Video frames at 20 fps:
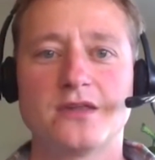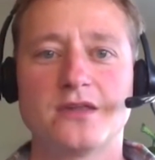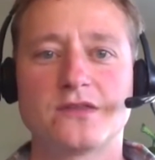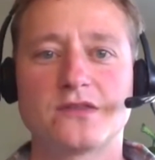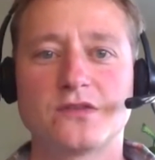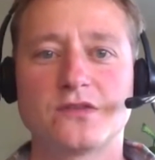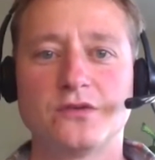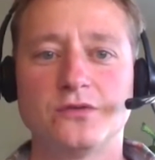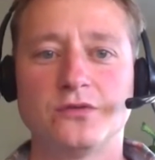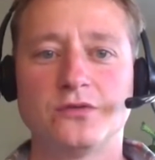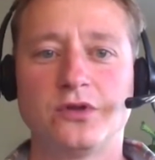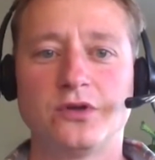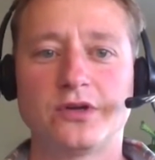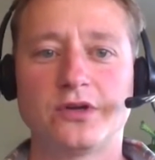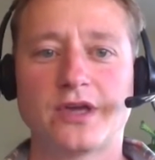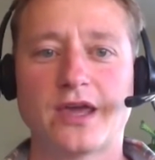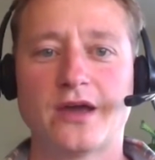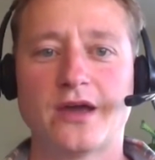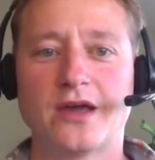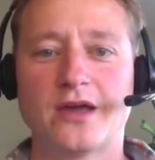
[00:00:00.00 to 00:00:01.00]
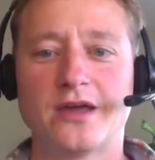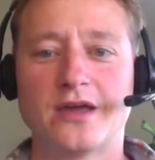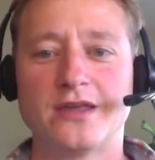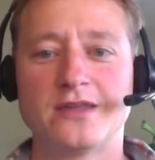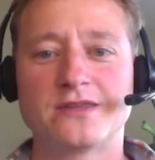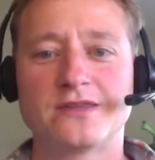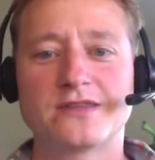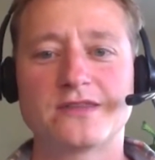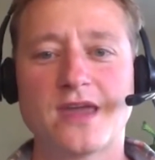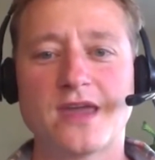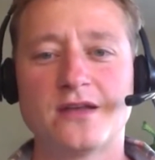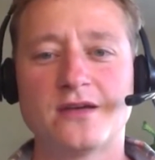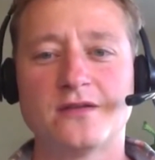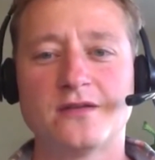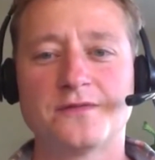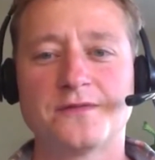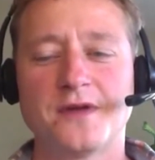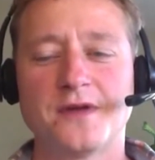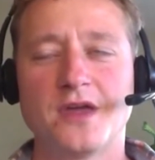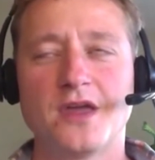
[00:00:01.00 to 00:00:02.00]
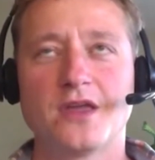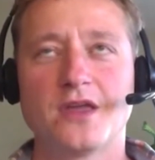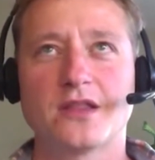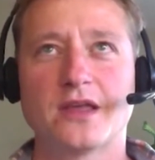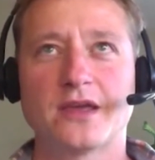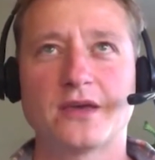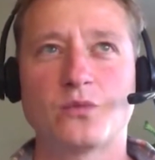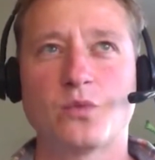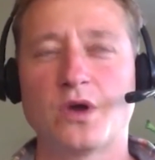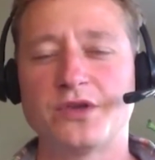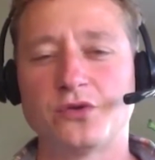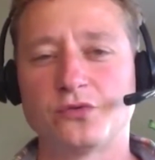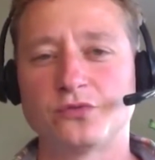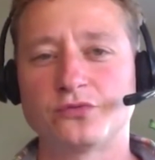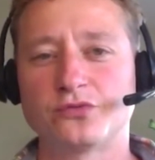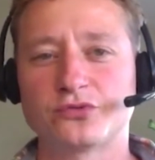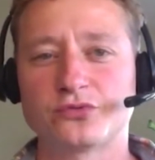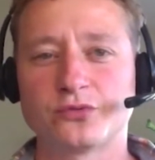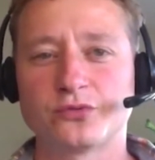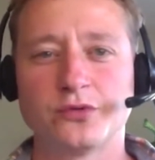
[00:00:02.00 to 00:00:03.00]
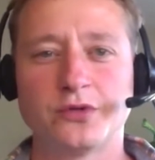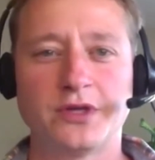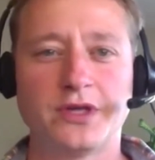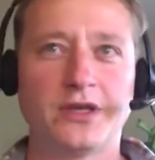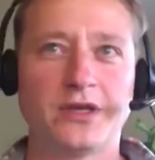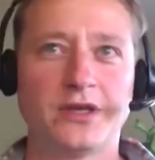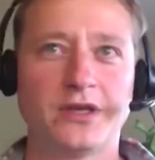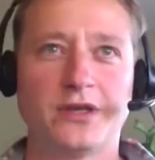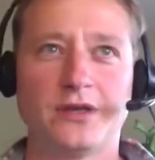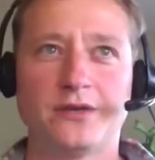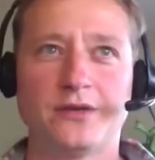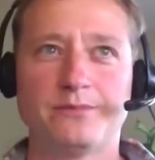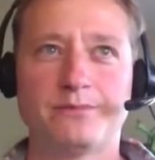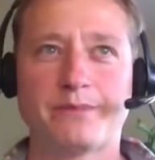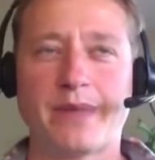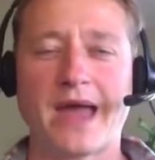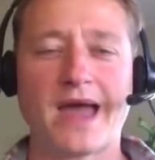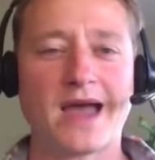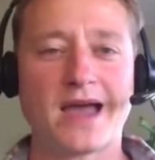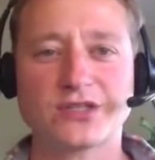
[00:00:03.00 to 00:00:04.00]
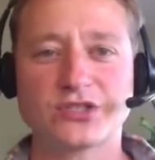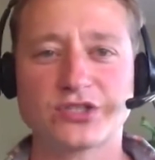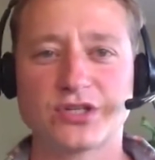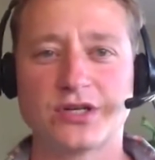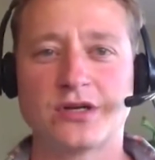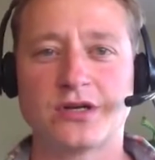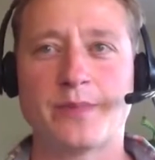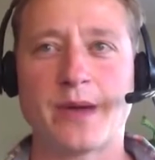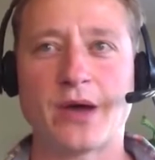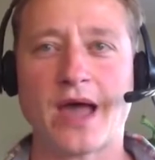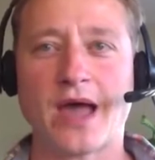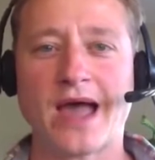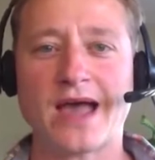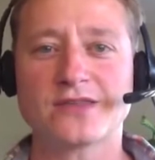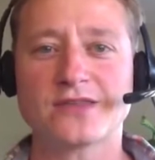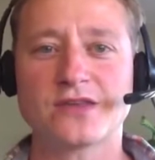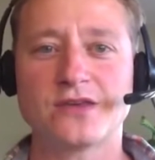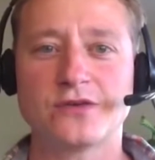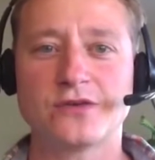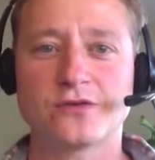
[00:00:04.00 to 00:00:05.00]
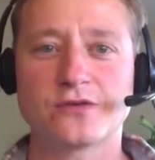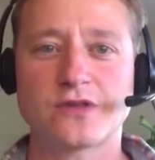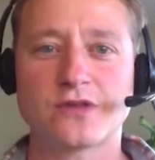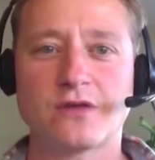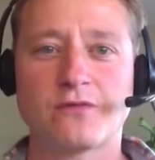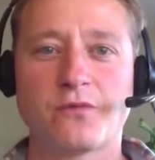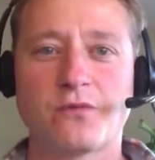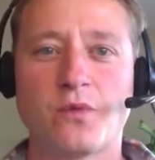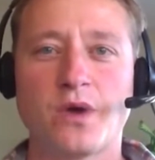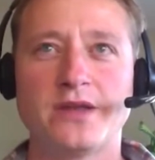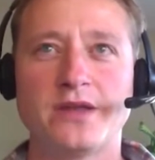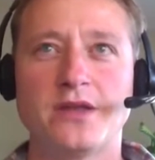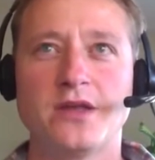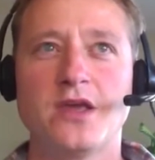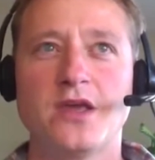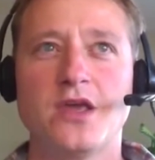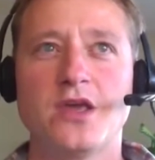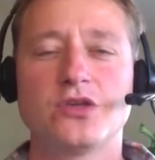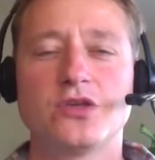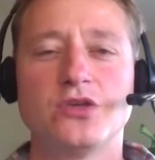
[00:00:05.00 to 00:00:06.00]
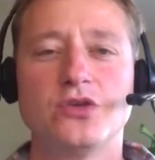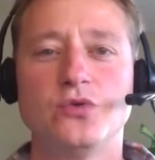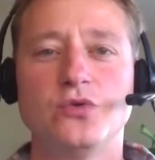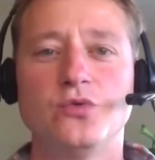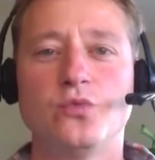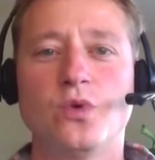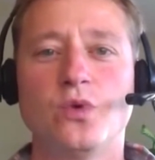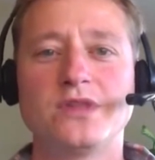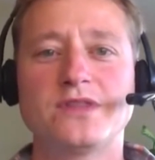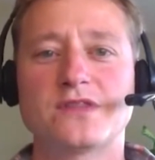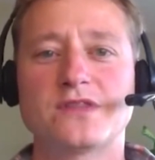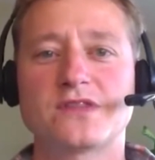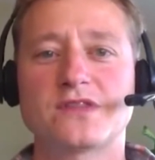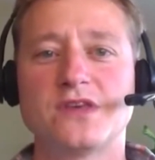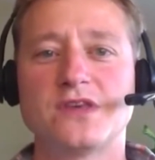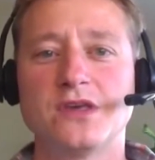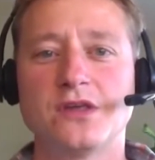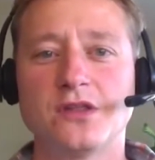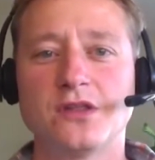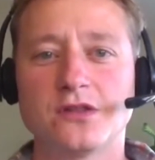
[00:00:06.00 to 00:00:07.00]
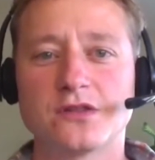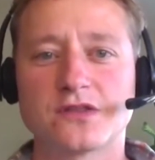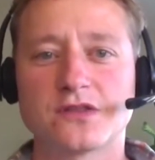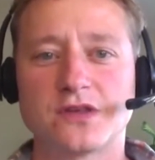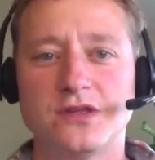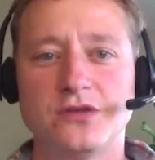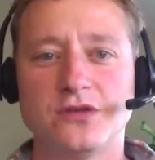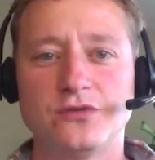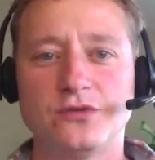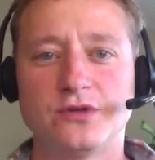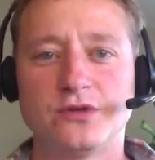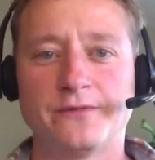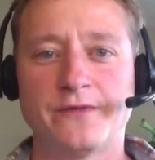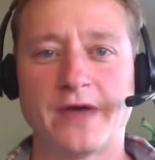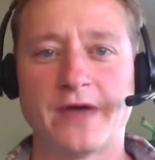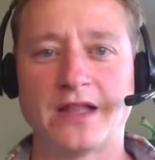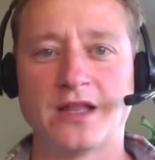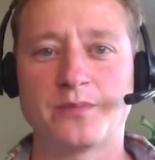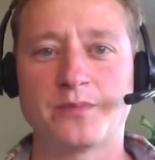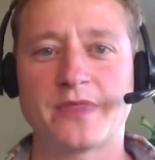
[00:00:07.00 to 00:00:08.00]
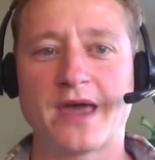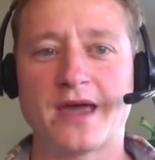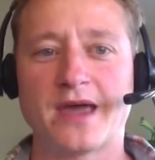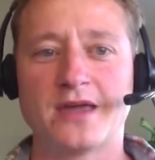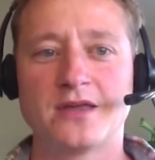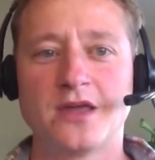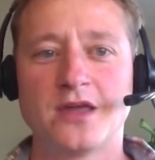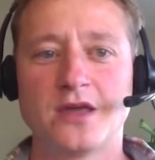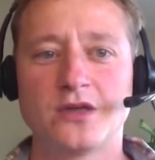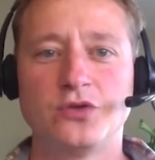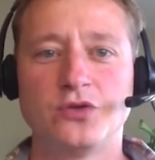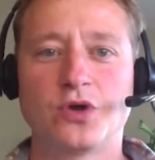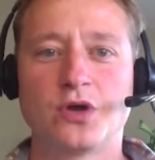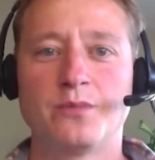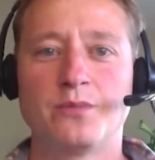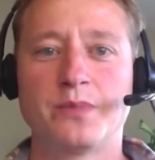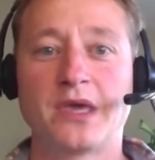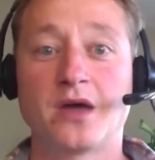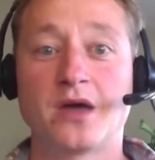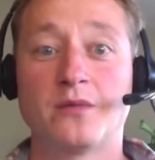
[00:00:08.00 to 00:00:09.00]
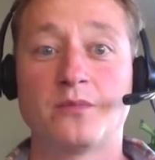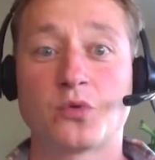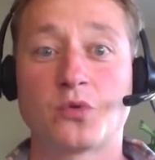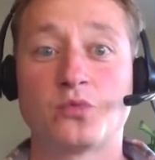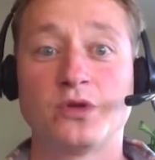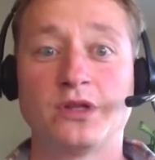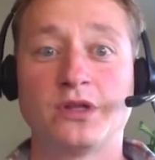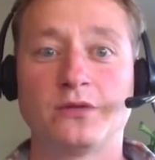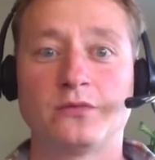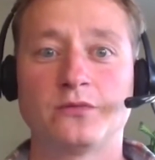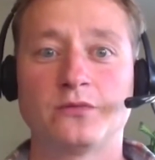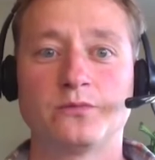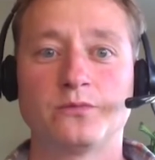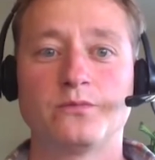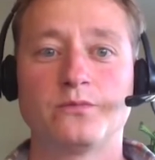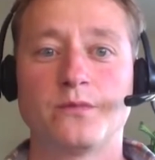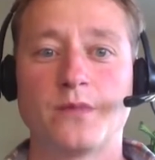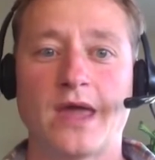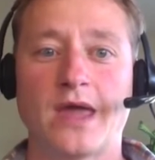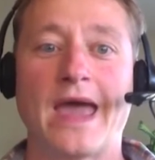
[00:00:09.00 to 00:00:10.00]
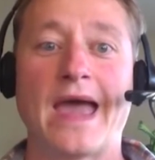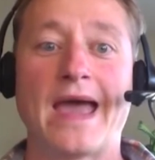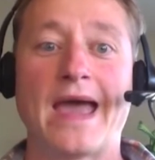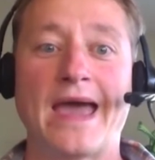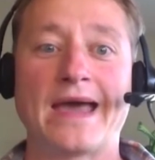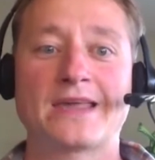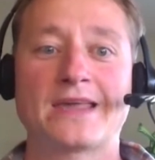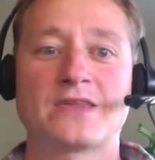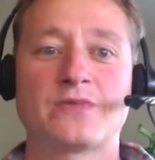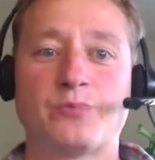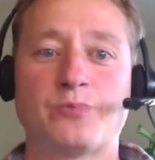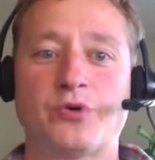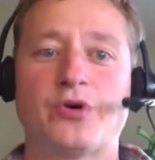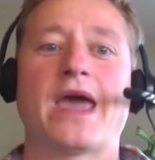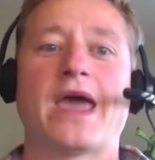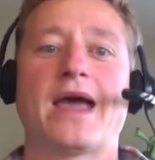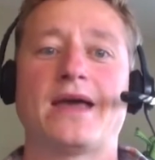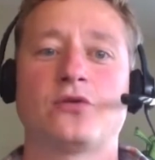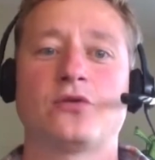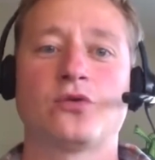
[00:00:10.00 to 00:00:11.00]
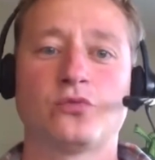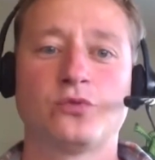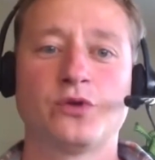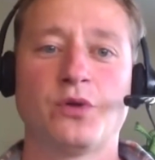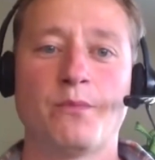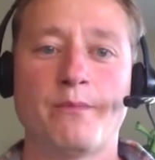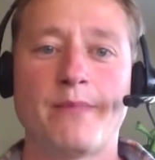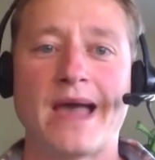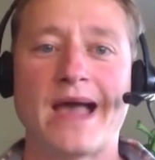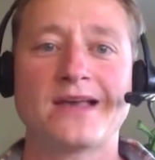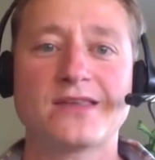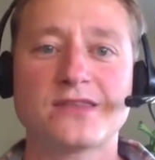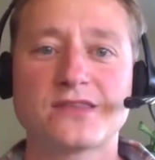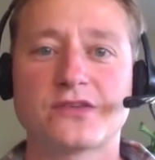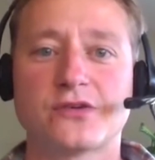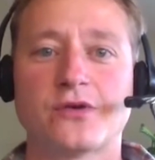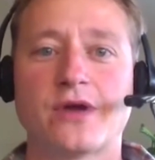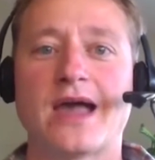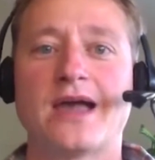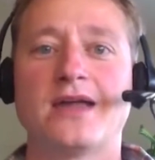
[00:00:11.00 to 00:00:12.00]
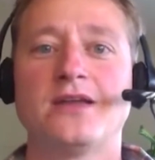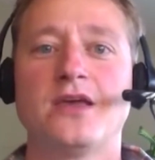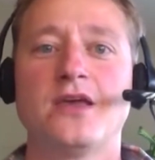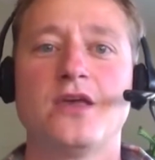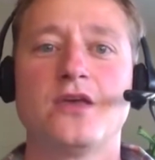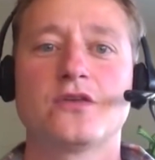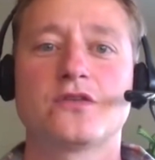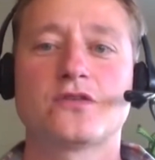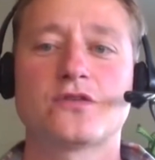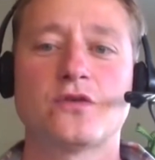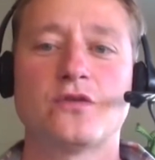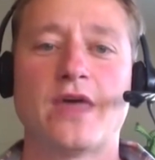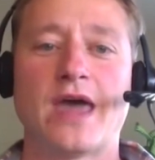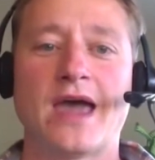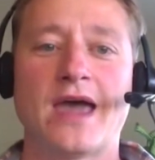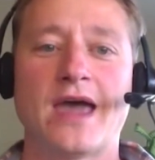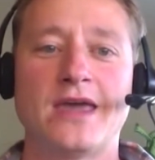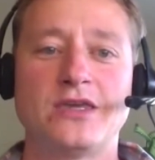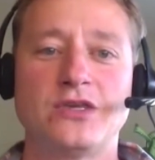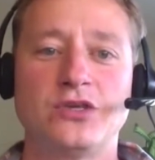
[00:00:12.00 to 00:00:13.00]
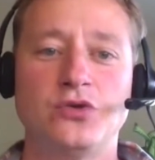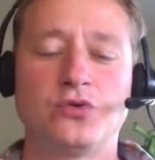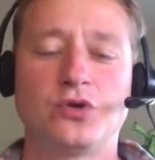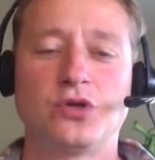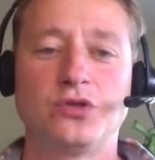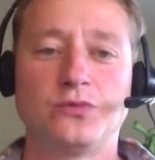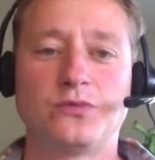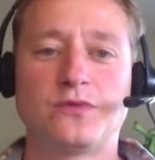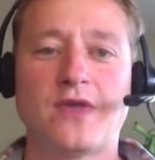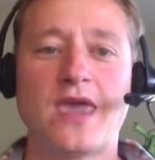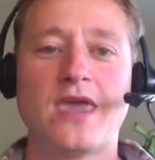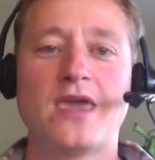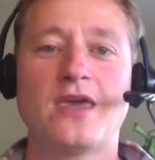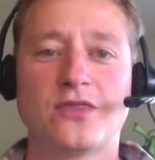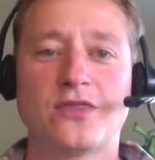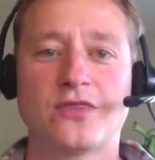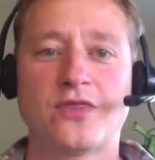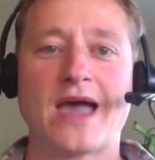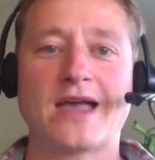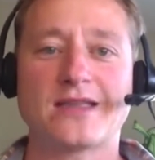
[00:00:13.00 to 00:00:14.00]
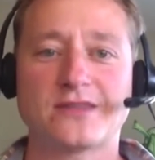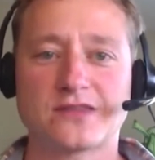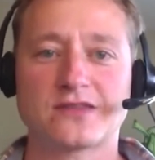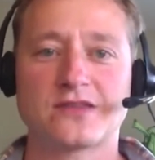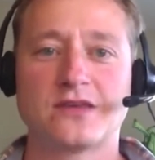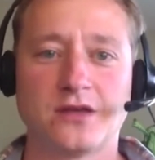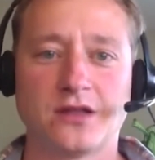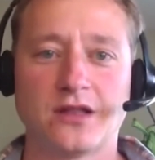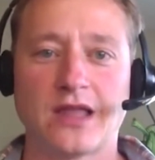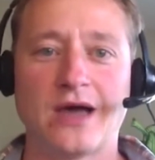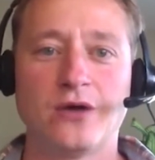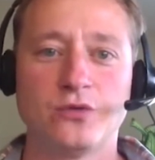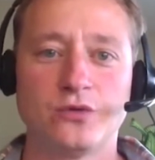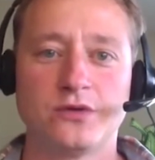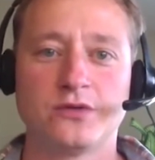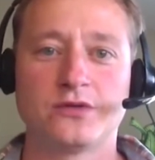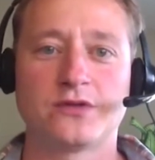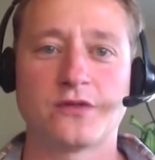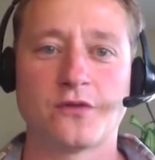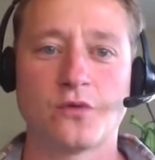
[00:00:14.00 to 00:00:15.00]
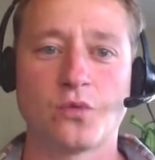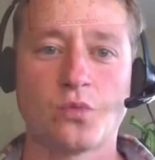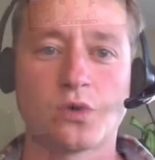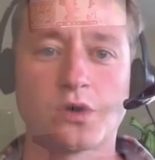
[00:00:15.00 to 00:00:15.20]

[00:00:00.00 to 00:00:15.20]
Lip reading: is to look instead of like what you're truly passionate about, asking yourself what skills can you develop that you can become a real expert at or a real master at, so that you can take that skill out into the